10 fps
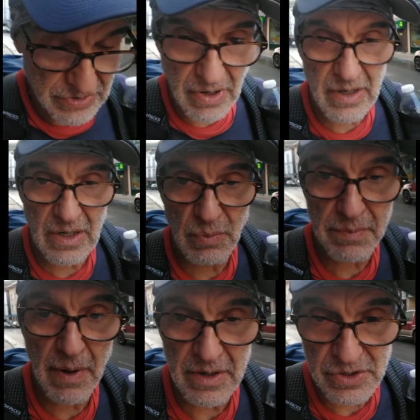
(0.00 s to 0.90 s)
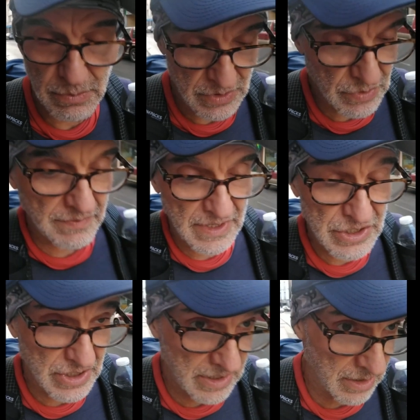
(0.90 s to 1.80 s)
struggling with Montezuma's
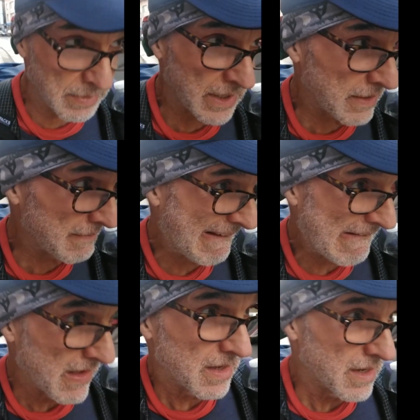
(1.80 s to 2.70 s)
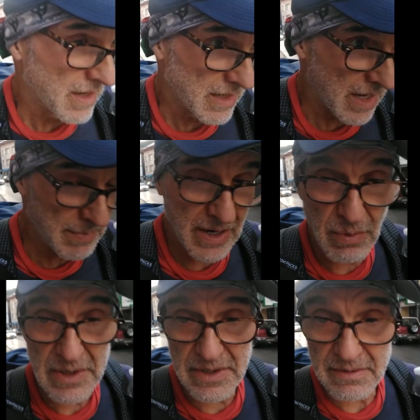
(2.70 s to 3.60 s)
Revenge a little bit. I mean, it
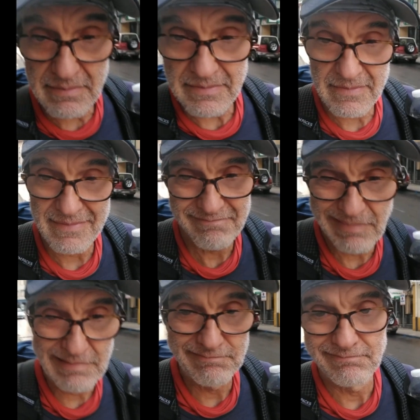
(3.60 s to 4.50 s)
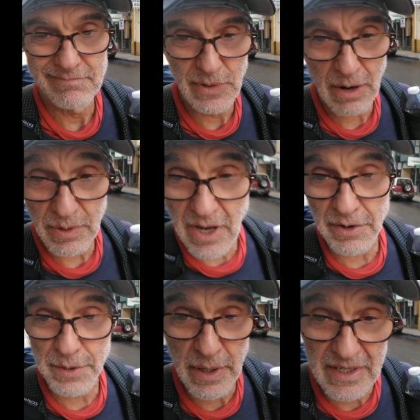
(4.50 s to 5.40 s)
wasn't what I would
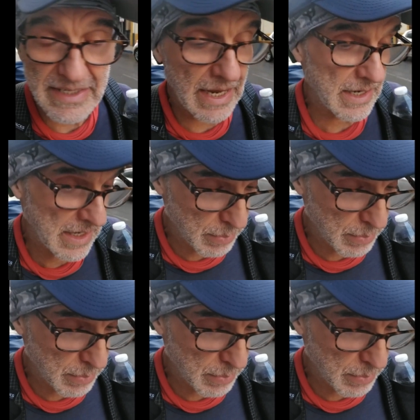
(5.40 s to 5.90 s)
call debilitating,